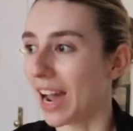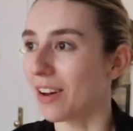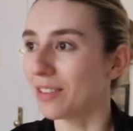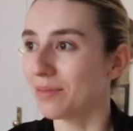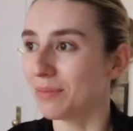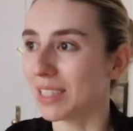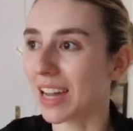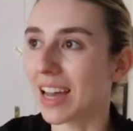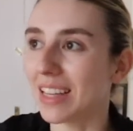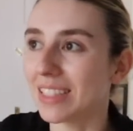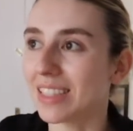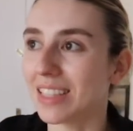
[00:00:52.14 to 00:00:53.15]
out
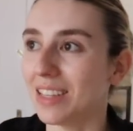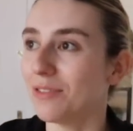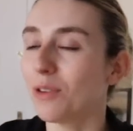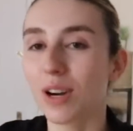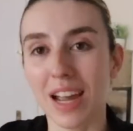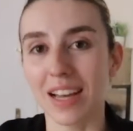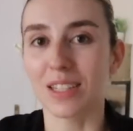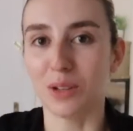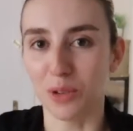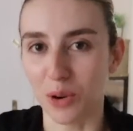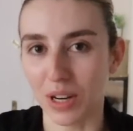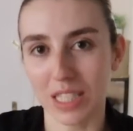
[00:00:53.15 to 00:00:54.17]
because the forecast in
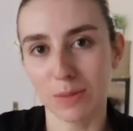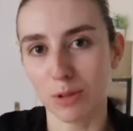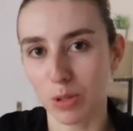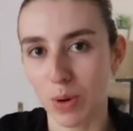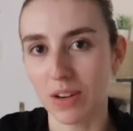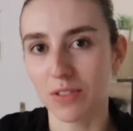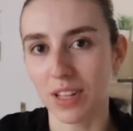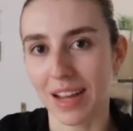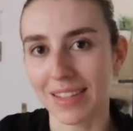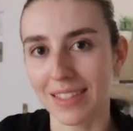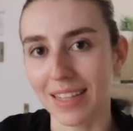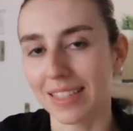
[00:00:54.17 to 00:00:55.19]
New York, it's supposed to rain for the
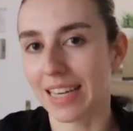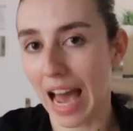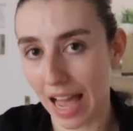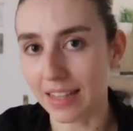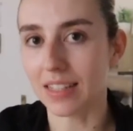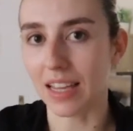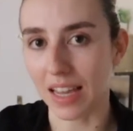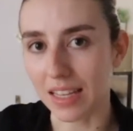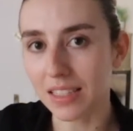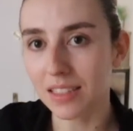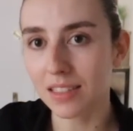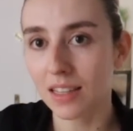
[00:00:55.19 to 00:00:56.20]
next like 9
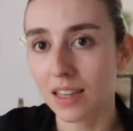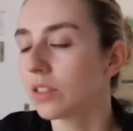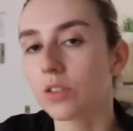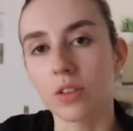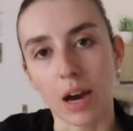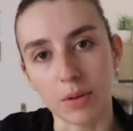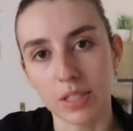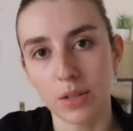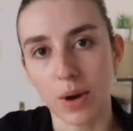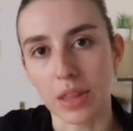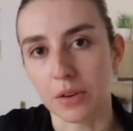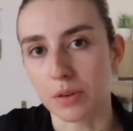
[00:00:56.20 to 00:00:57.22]
days. So that was the
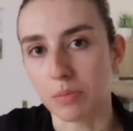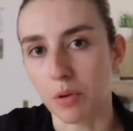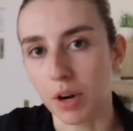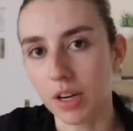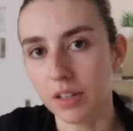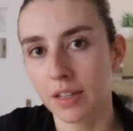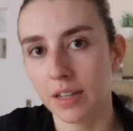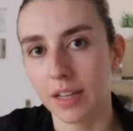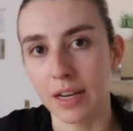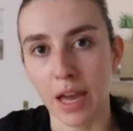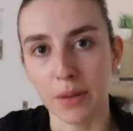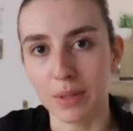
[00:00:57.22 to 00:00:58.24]
weather report.
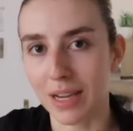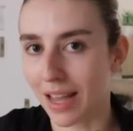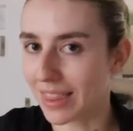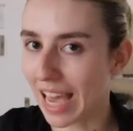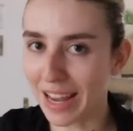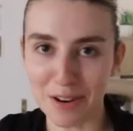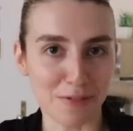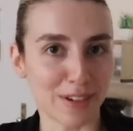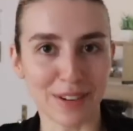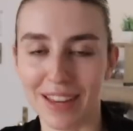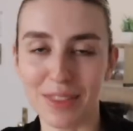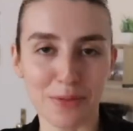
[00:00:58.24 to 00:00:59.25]
And now that we got that over
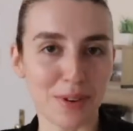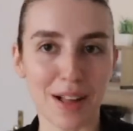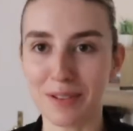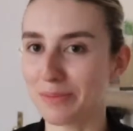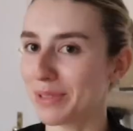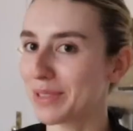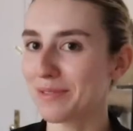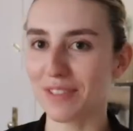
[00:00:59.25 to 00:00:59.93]
with, welcome to the